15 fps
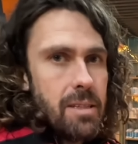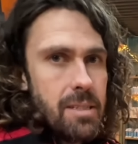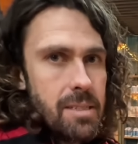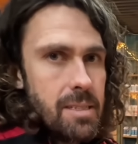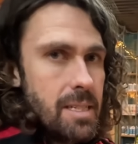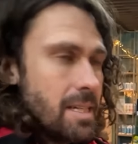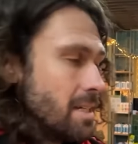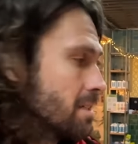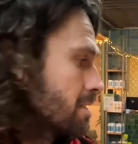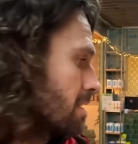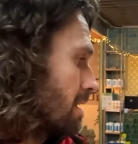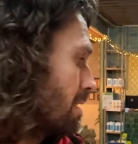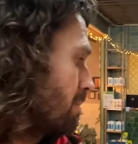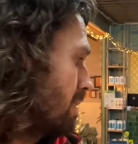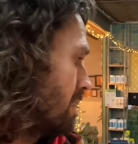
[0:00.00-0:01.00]
the sink, so
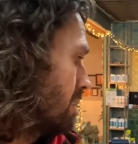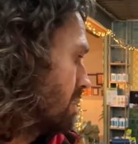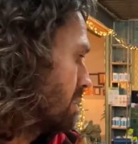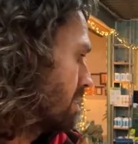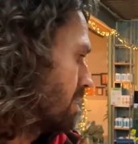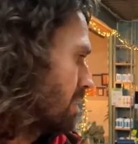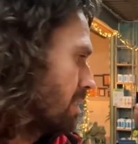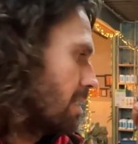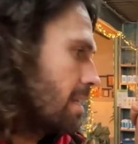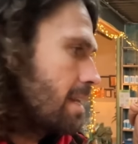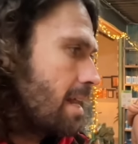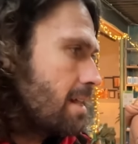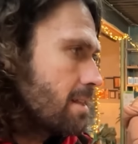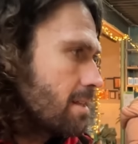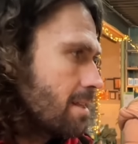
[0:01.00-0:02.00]
that means the,
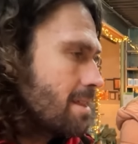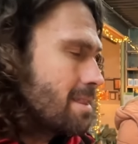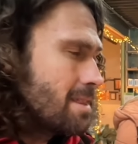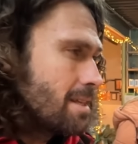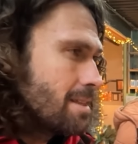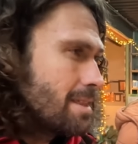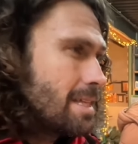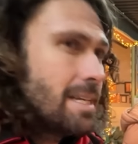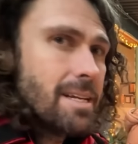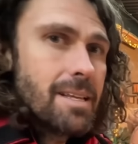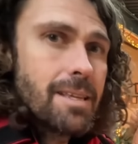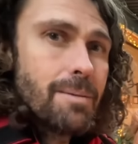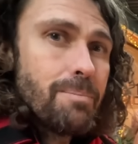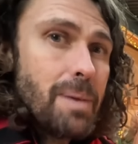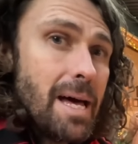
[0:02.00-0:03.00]
the, the thinner,
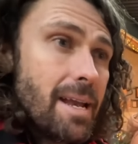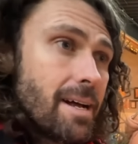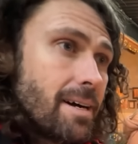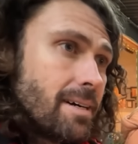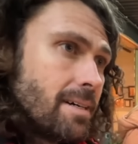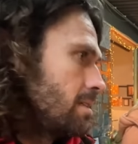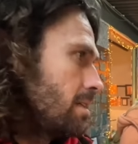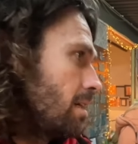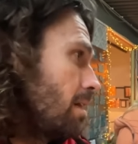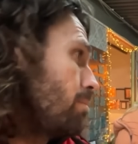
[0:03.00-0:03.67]
the better. Uh,